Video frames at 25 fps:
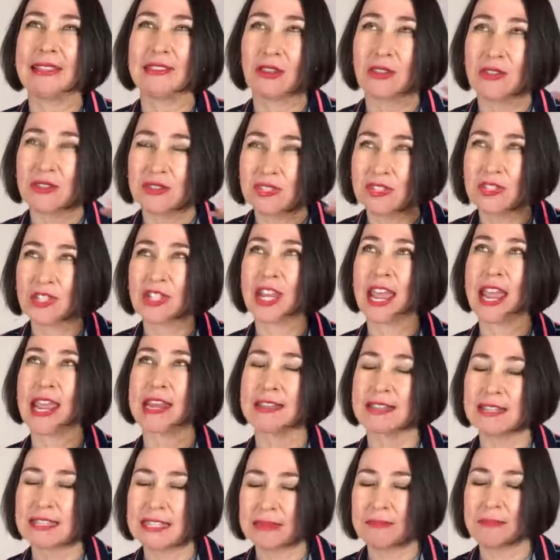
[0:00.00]
those
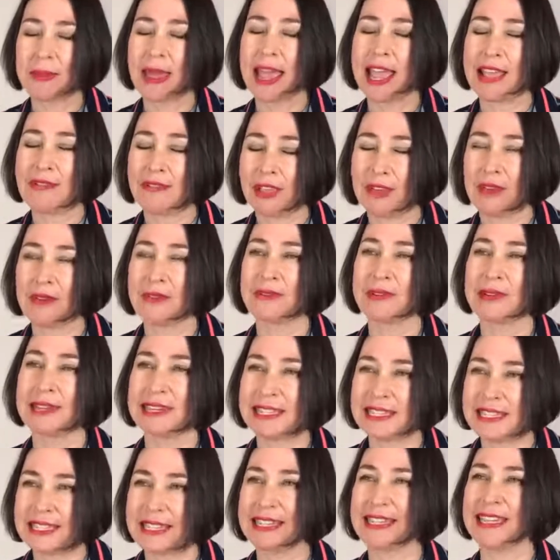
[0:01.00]
changes in behaviour are
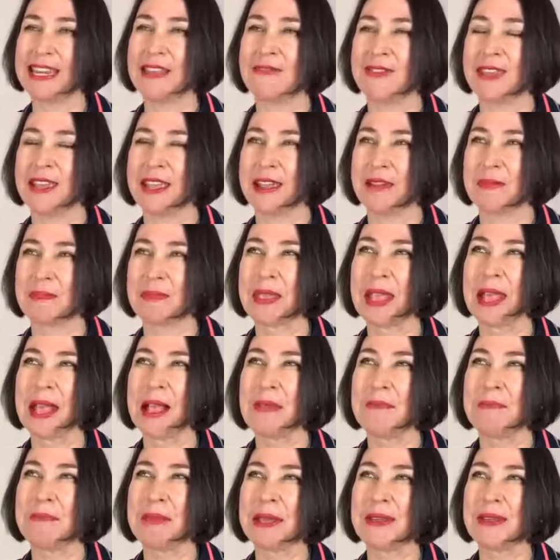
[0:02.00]
really significant
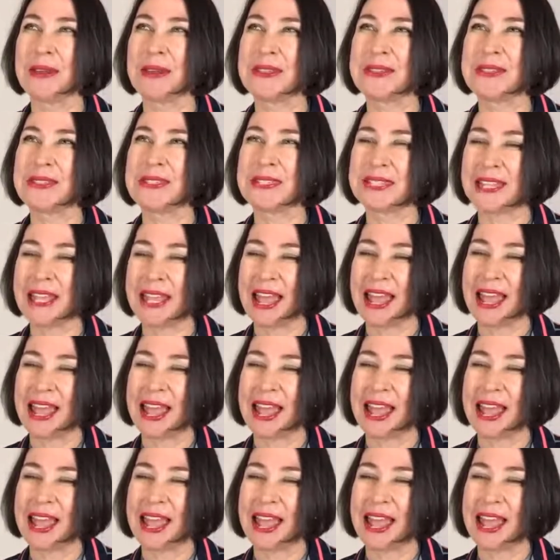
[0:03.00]
because